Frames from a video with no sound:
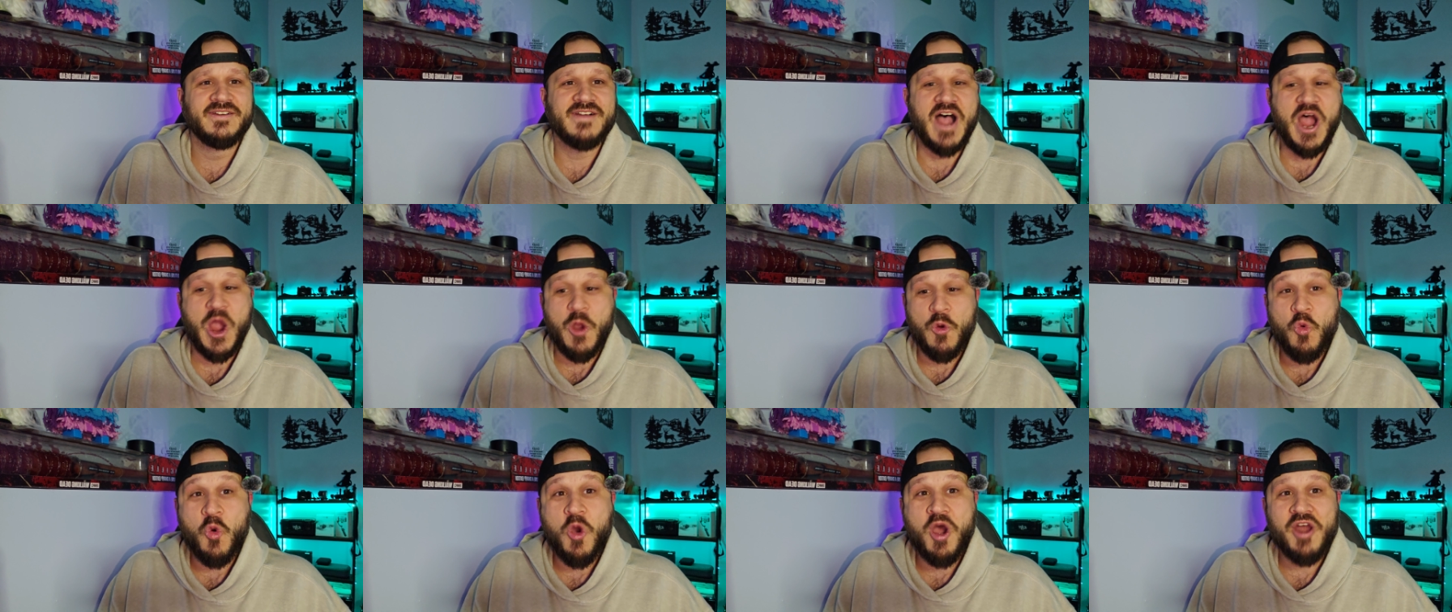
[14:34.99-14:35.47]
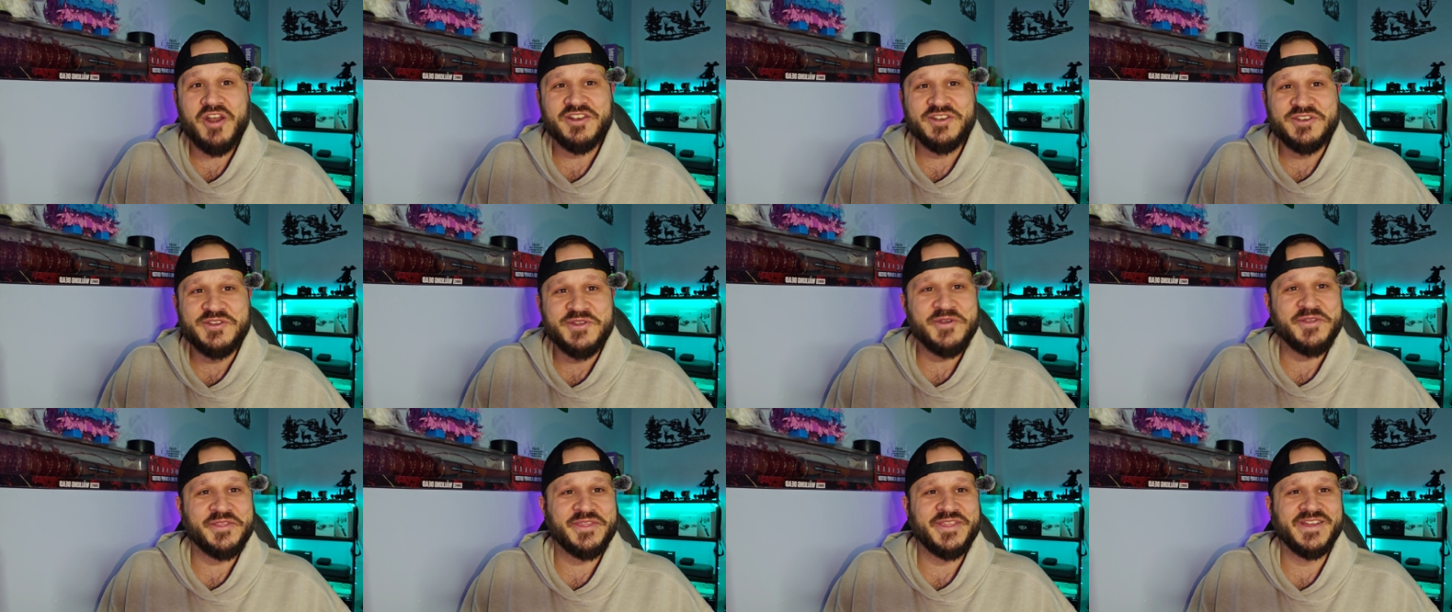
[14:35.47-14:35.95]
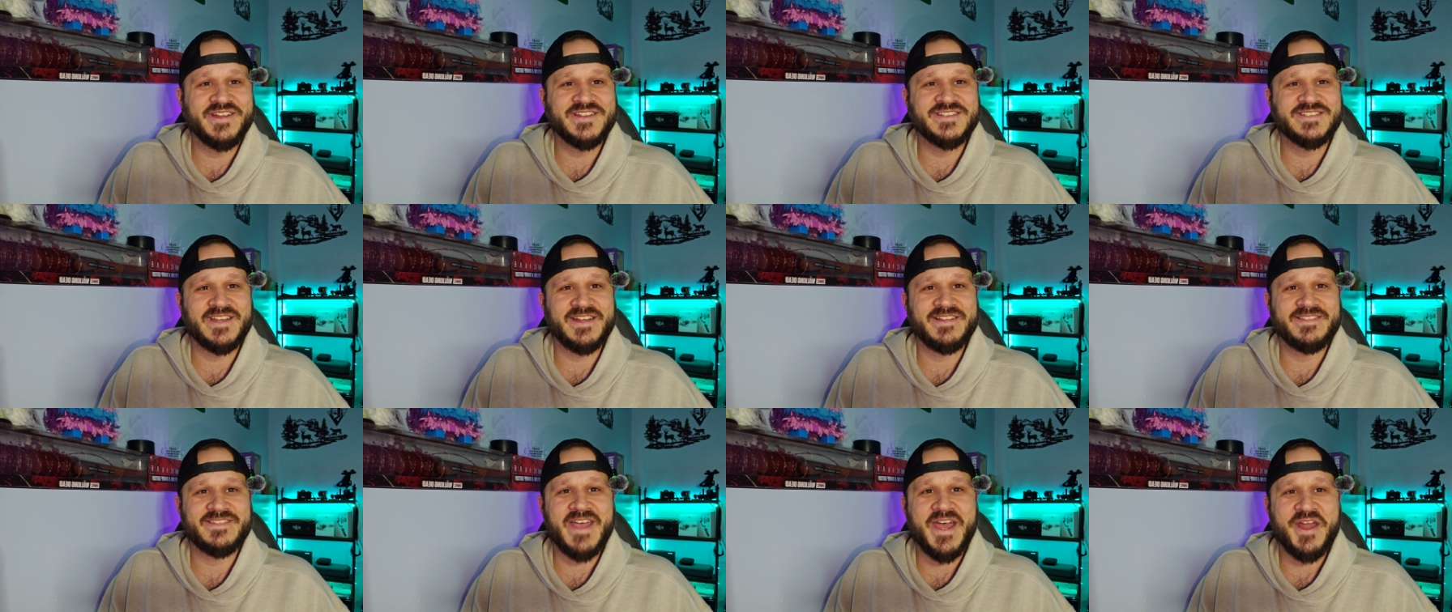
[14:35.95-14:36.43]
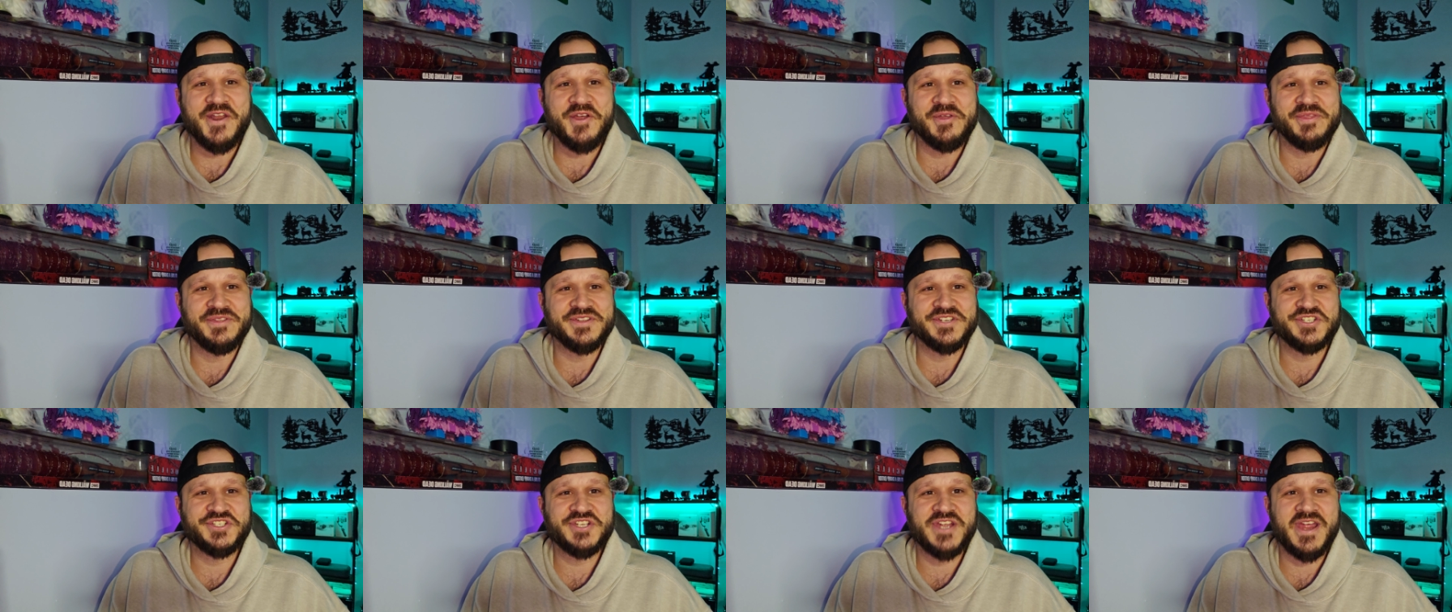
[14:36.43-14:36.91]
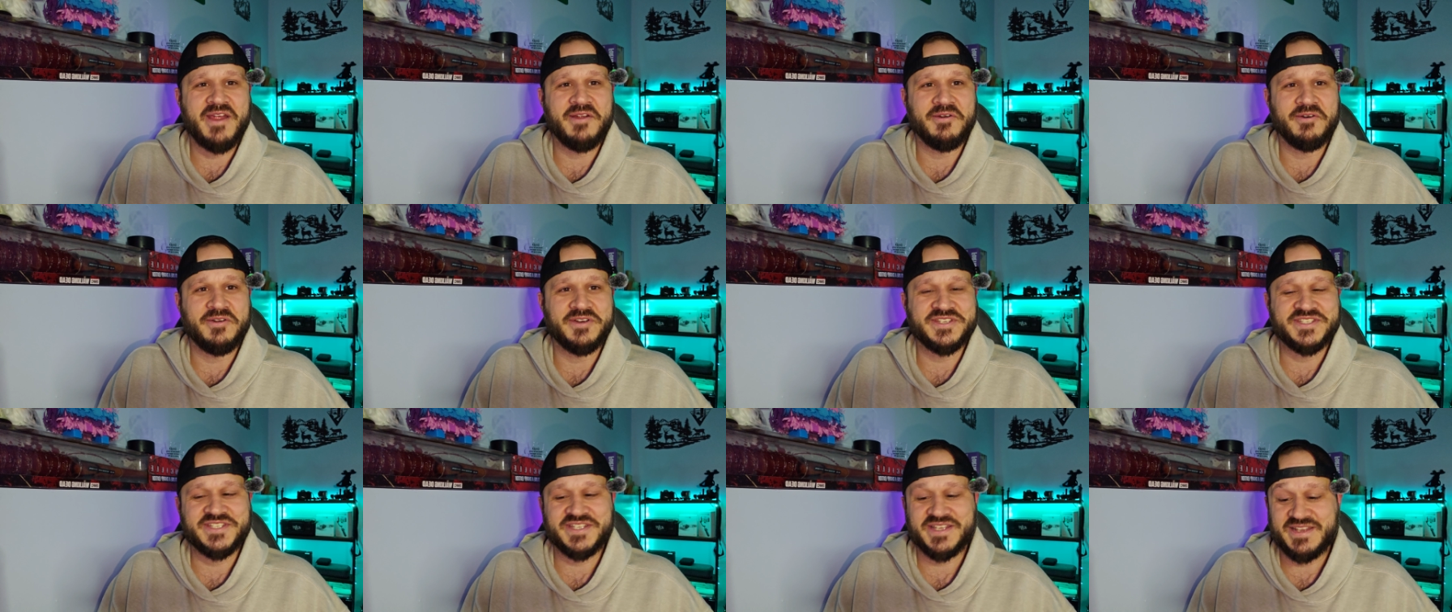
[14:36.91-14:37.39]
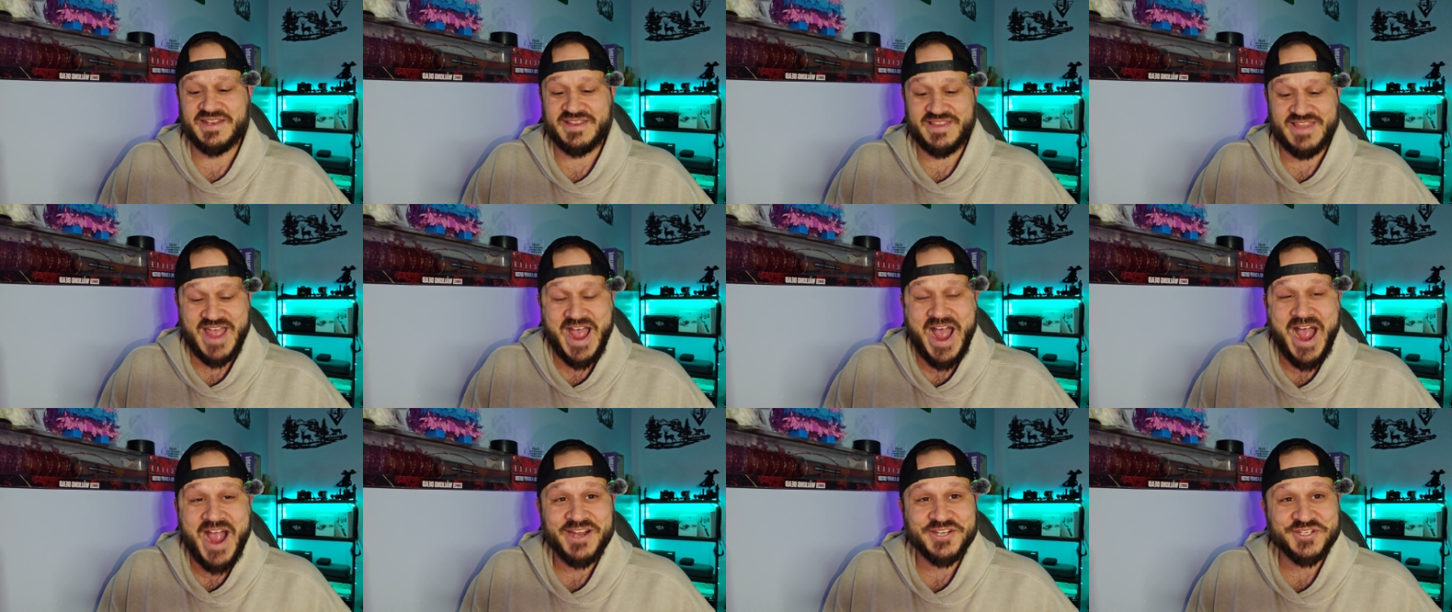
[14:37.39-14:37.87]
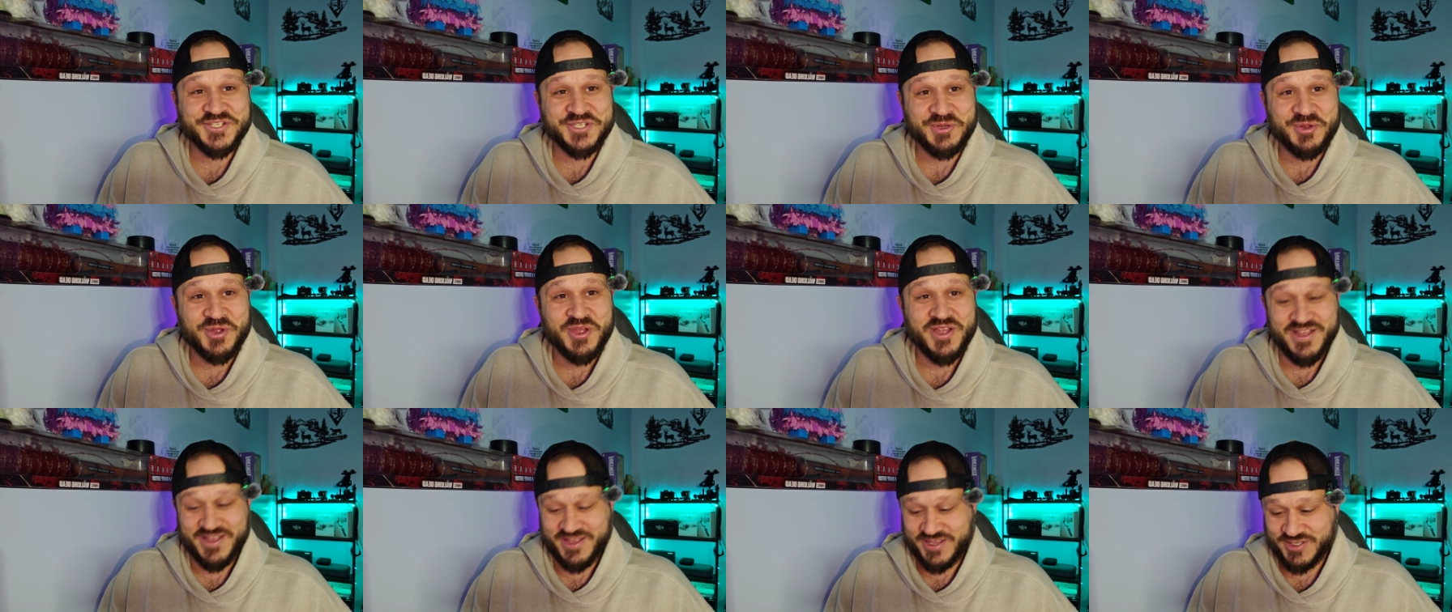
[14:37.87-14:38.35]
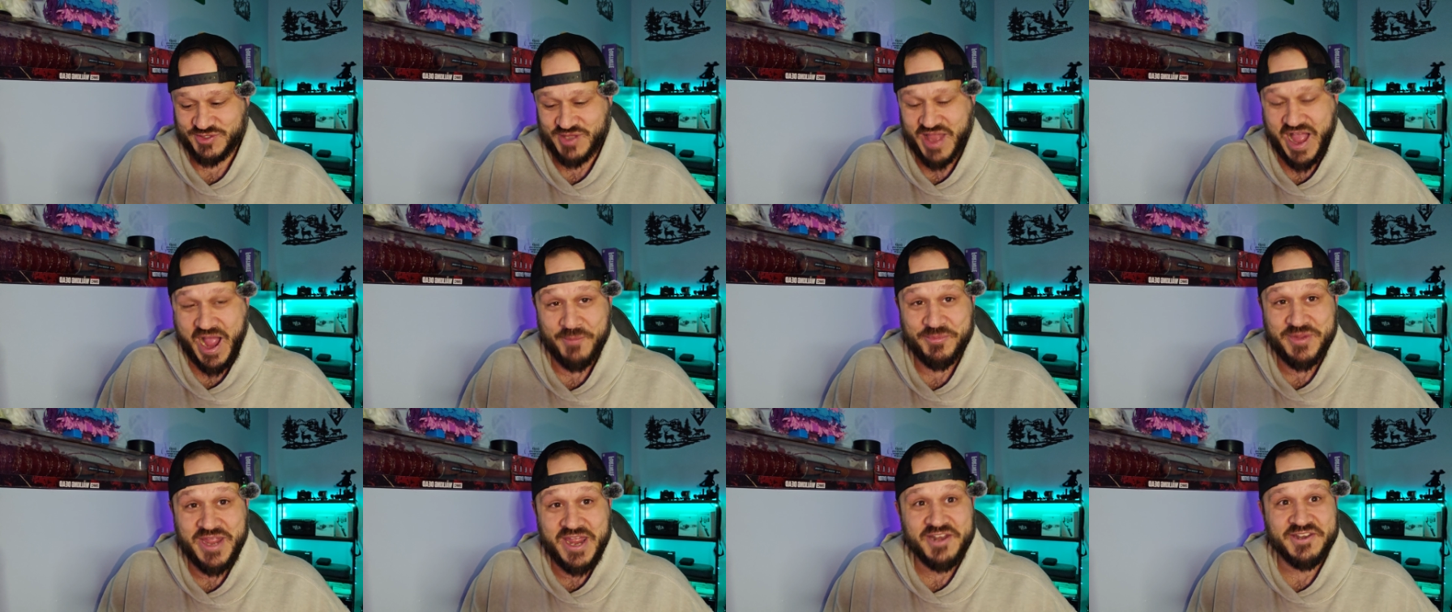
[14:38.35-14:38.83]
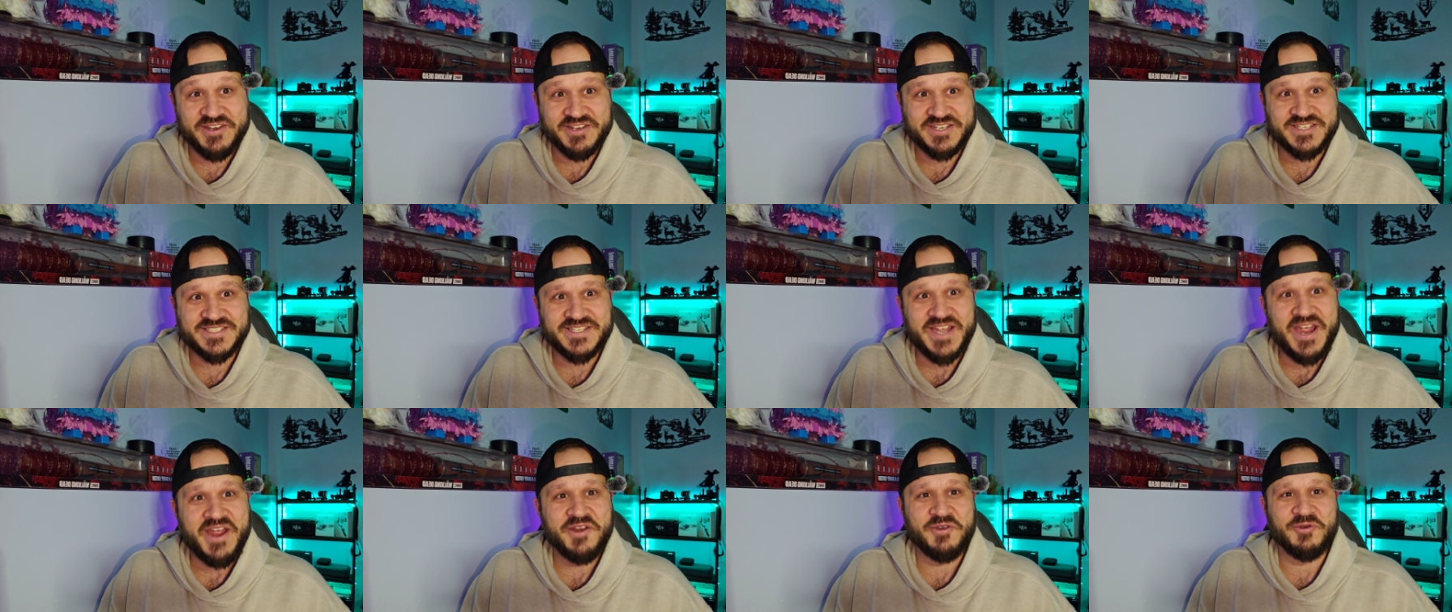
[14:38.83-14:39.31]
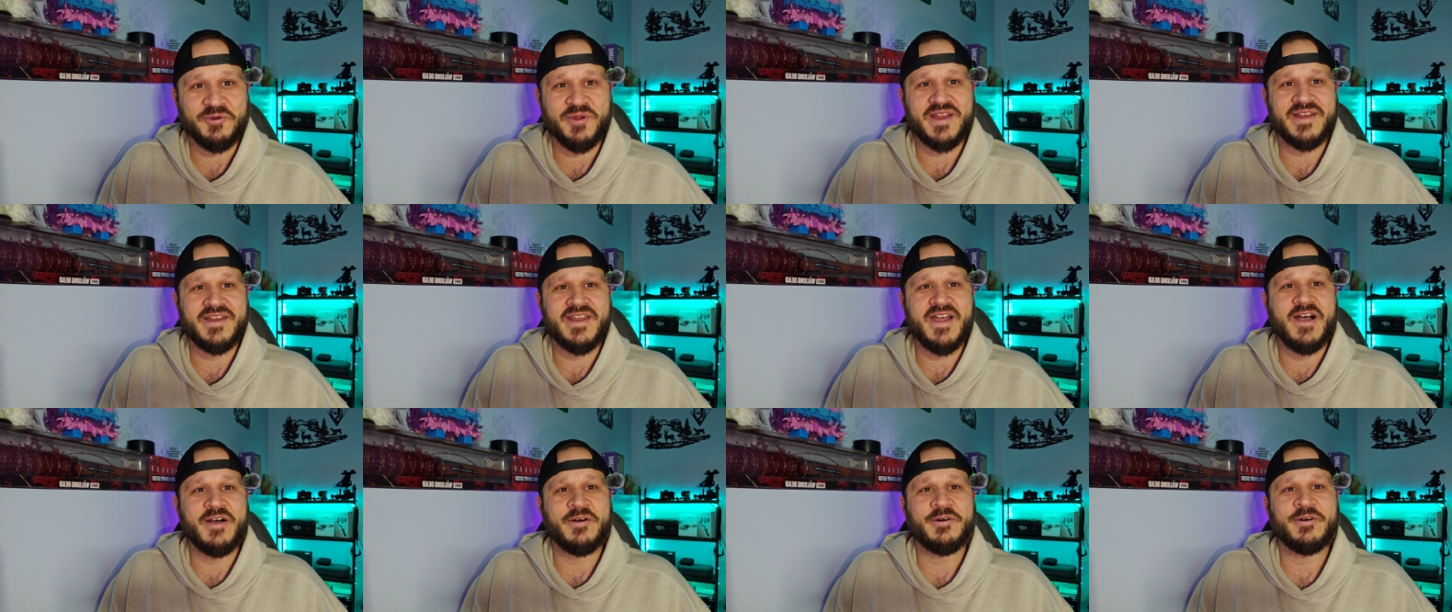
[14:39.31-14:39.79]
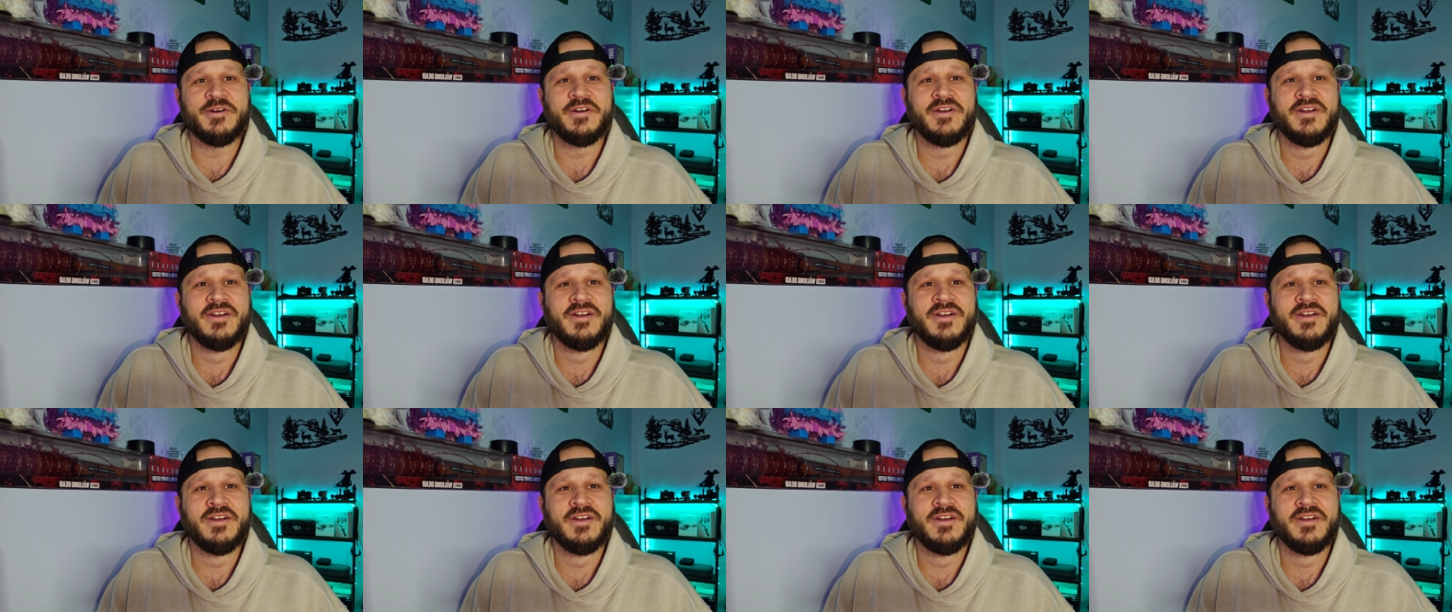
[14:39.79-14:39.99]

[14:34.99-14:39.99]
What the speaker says: I want to do things like that on this channel. And actually, I'm getting excited right now.